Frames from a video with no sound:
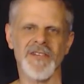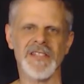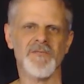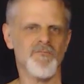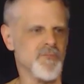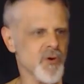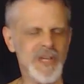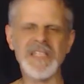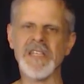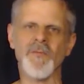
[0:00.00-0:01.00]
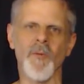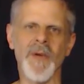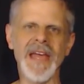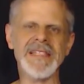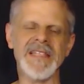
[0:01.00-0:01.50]
It's pretty simple
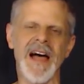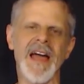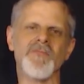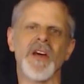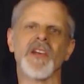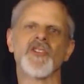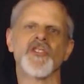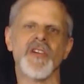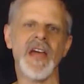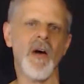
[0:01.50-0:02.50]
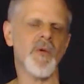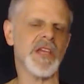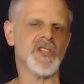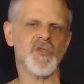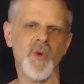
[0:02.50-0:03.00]
bass line, but I'm going to show you how we
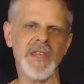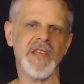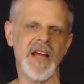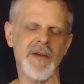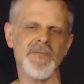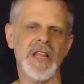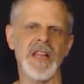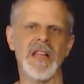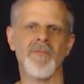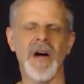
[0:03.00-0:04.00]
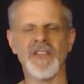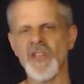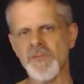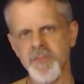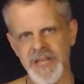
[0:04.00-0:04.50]
could sweeten it up by
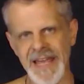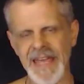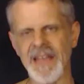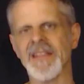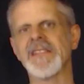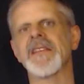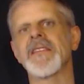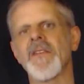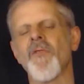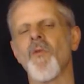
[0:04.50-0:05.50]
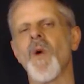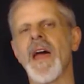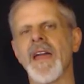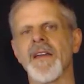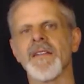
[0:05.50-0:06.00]
just playing this a different
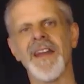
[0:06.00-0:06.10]
way.